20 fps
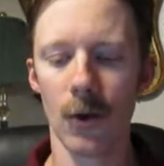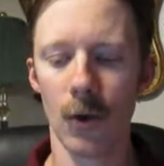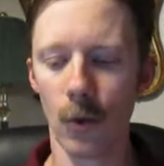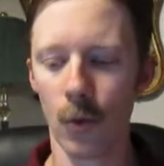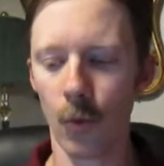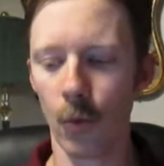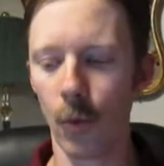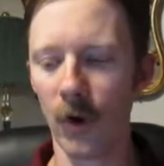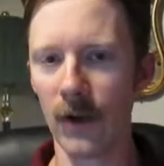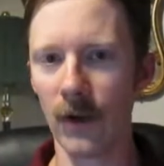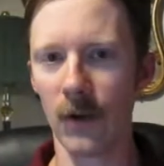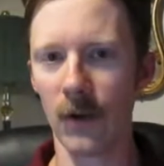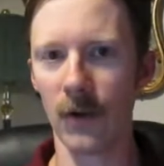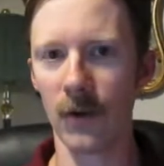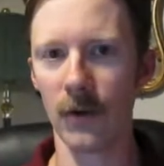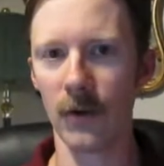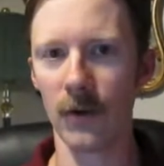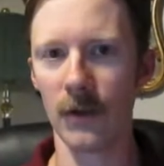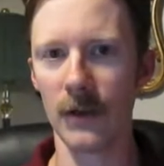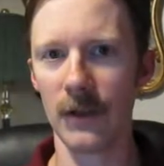
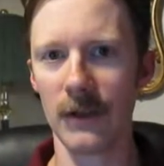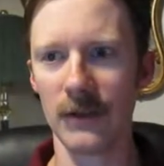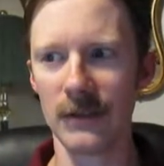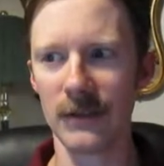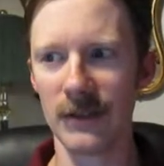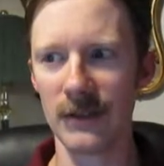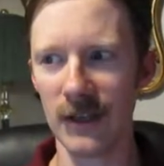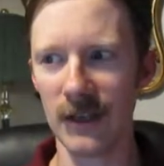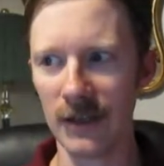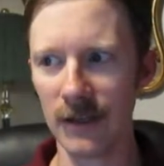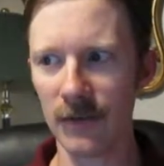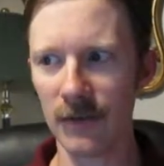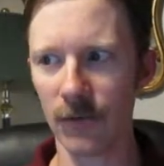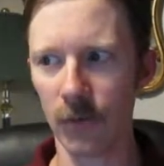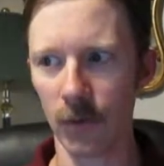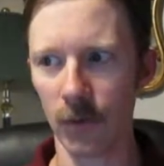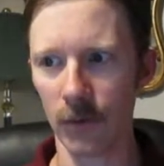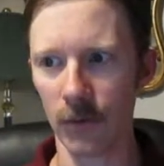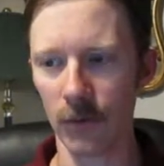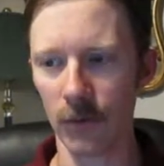Well, in today's
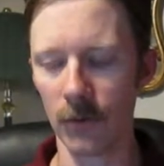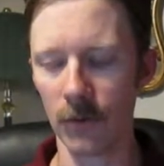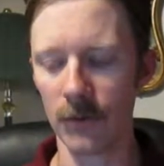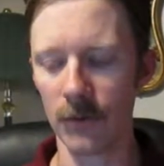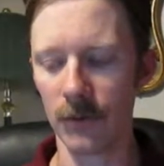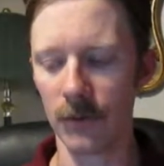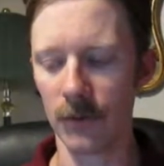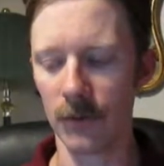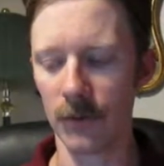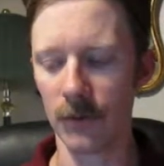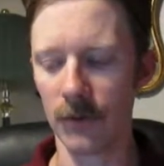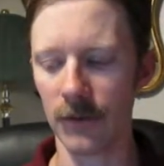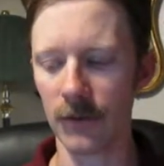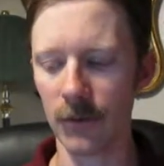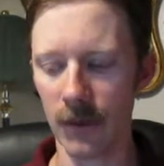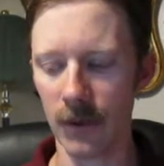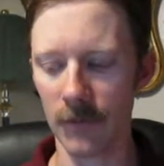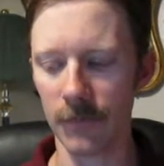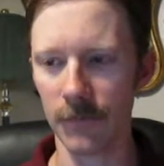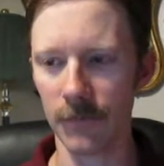world,
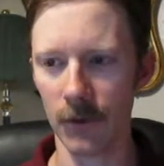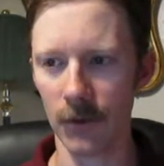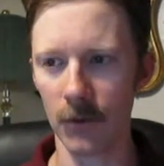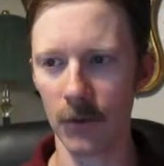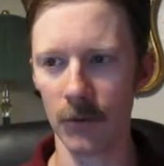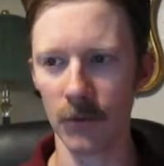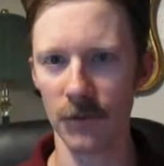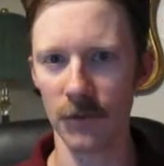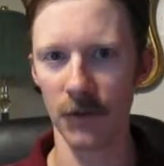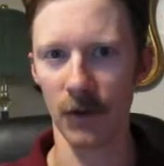UFOs